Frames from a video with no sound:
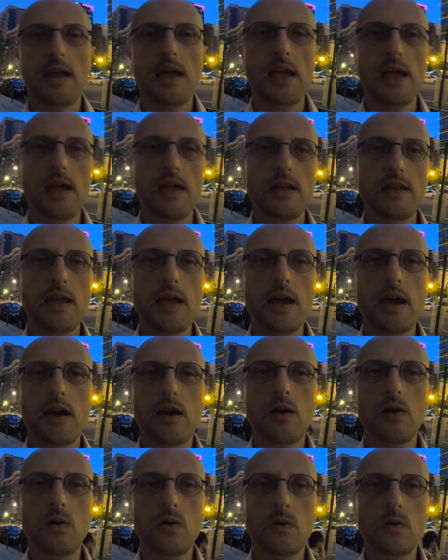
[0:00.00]
and
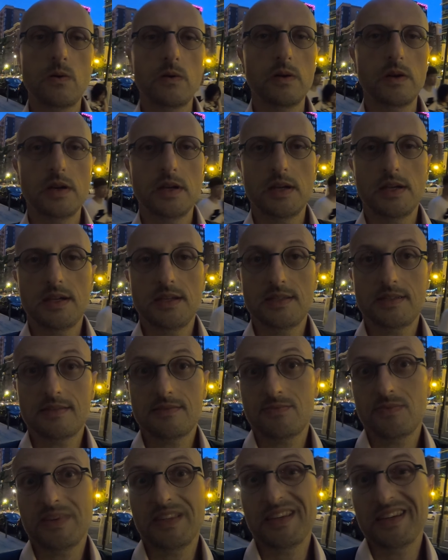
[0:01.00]
how it's
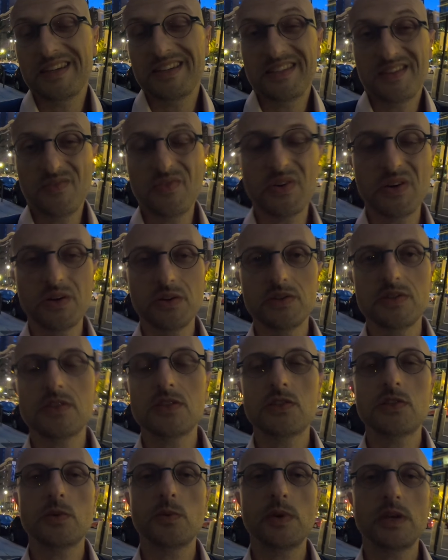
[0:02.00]
really a difficult
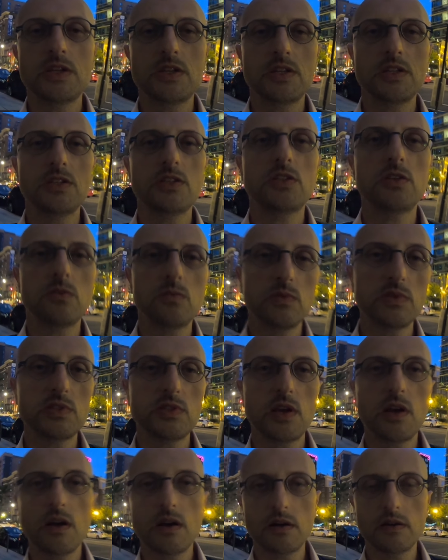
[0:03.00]
situation to
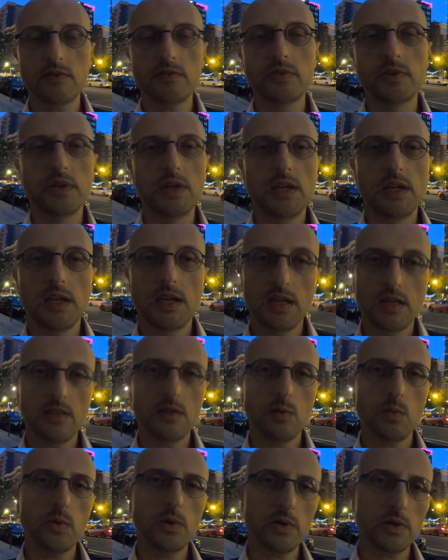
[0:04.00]
resolve in
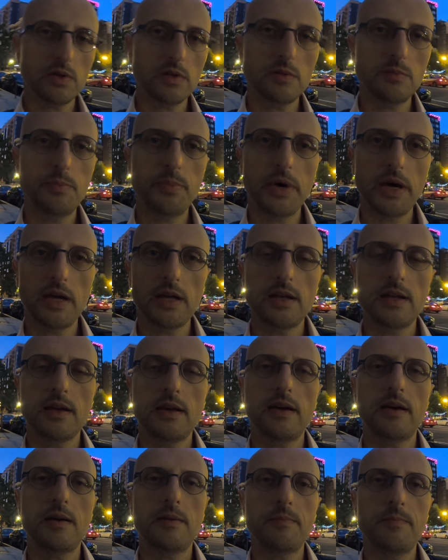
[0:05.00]
the world, but
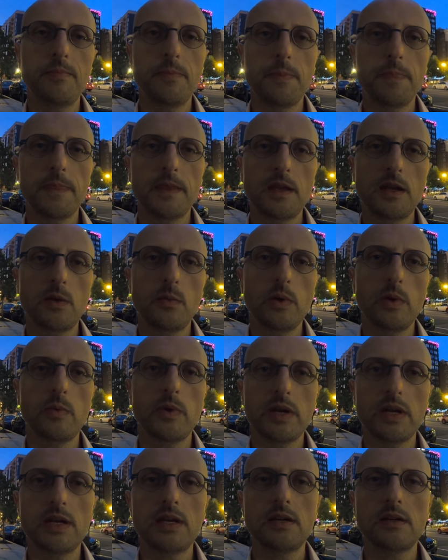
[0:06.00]
we
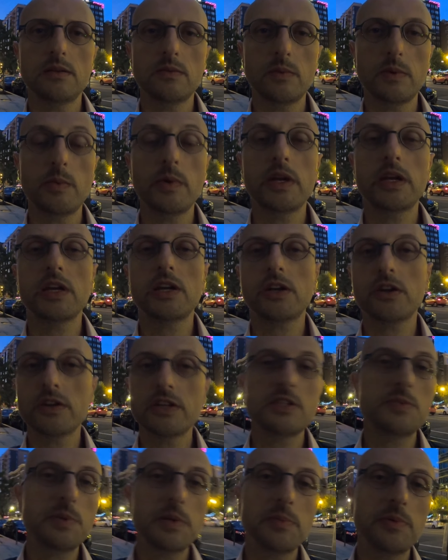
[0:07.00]
want to
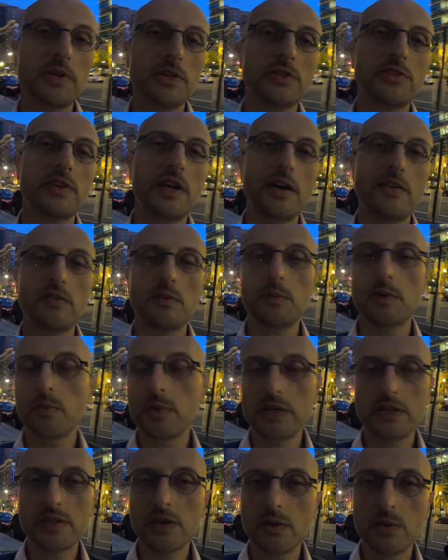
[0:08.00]
encourage people to travel, but
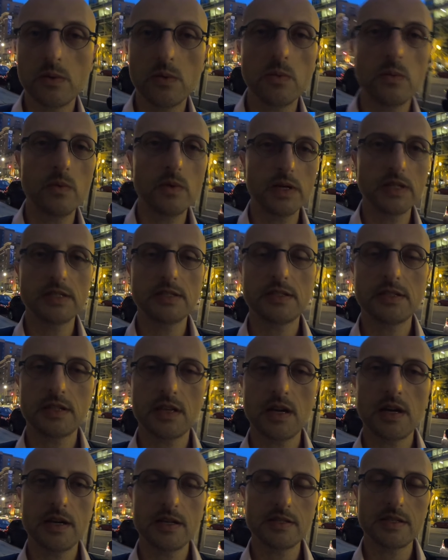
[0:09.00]
we don't want to
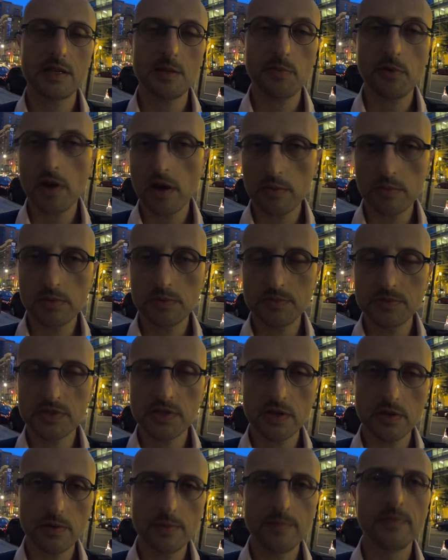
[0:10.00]
cause any problems.
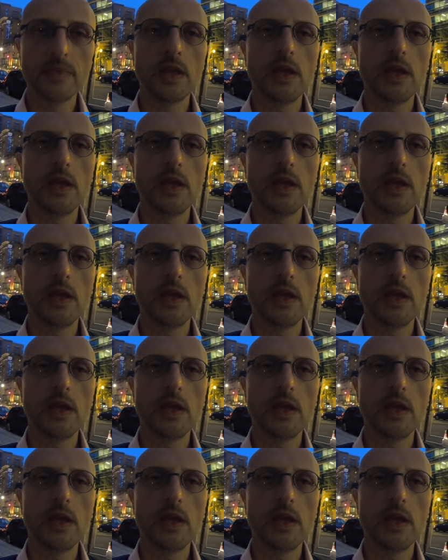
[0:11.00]
So